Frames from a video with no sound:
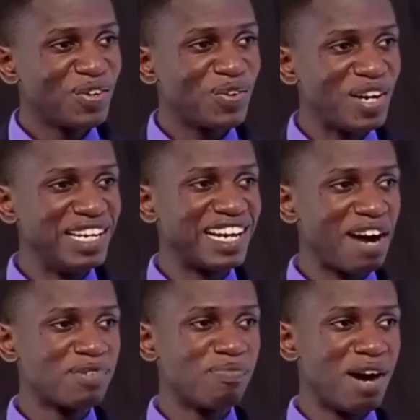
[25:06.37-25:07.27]
When he
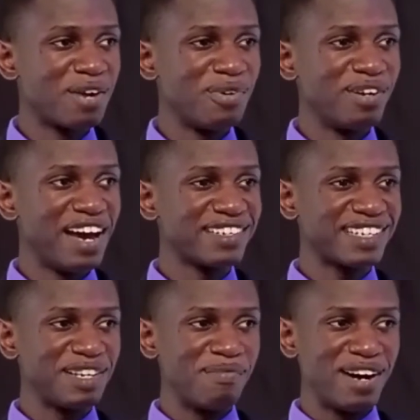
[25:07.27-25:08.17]
comes back, we will
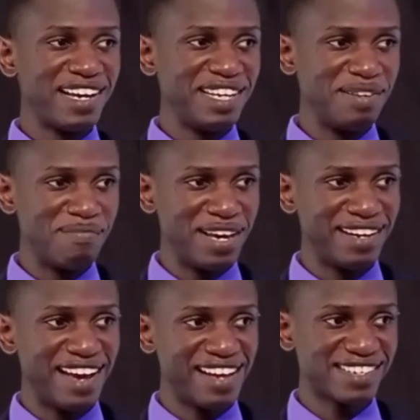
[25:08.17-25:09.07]
ask him why he
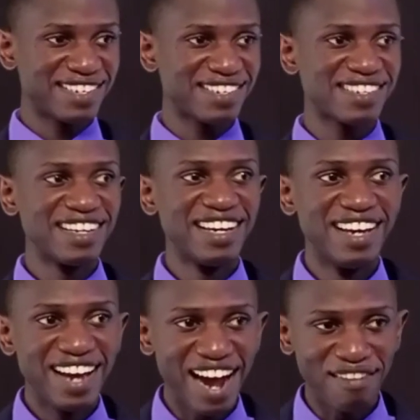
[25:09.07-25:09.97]
made us
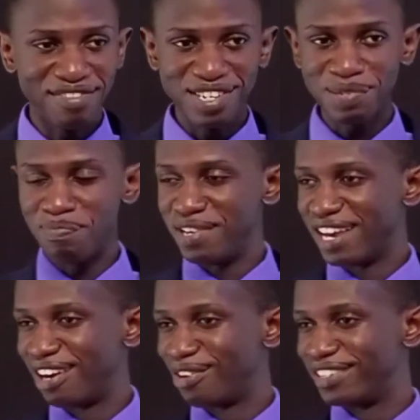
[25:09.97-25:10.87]
have this
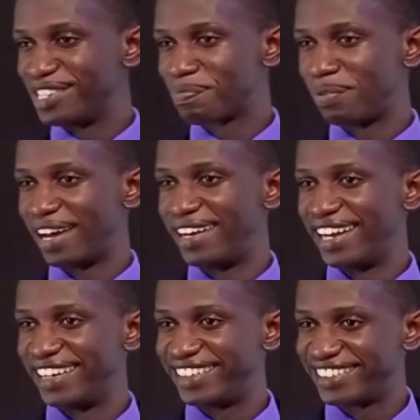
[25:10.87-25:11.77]
beer on this
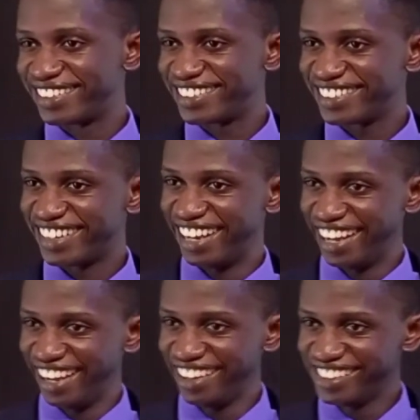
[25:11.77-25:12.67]
planet.
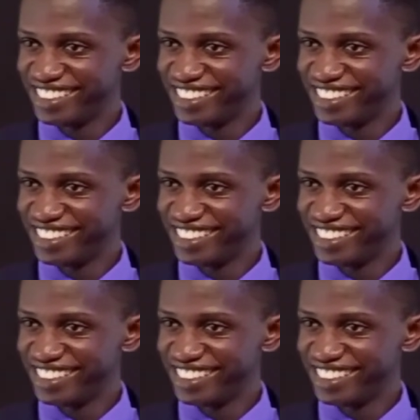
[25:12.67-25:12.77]
Eh?